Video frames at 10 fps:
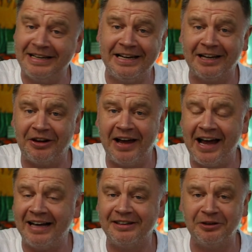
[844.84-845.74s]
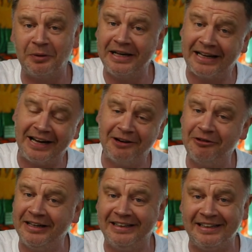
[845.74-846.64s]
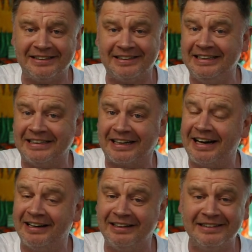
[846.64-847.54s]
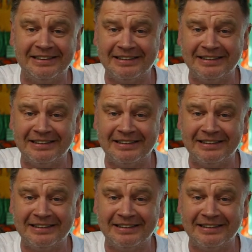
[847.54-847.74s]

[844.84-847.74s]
the nail on the head. You know, when you kind of read these are kind of,